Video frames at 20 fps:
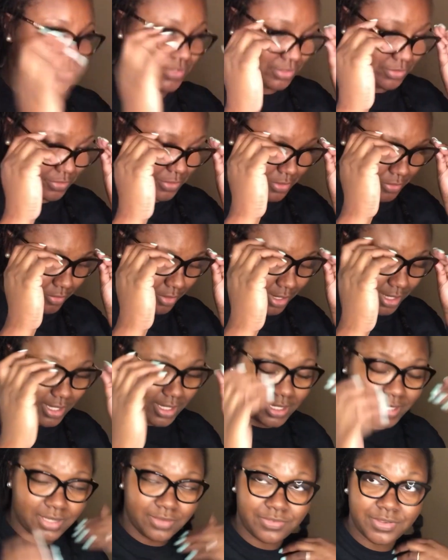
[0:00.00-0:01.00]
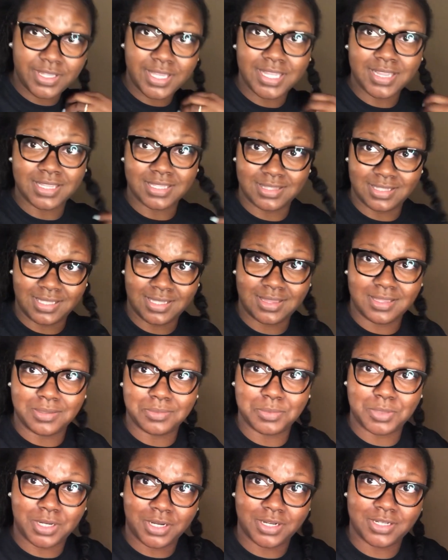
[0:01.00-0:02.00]
$3,000 even at the length I'm
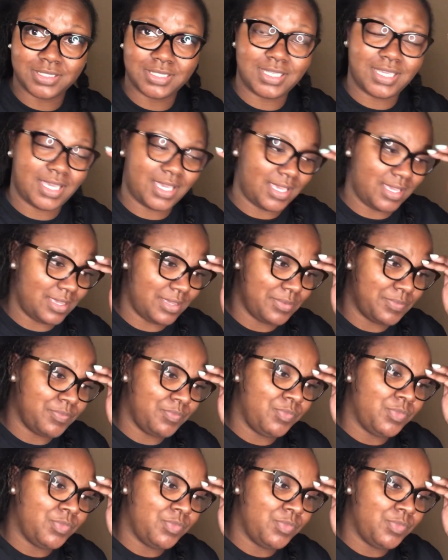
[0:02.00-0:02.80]
currently at.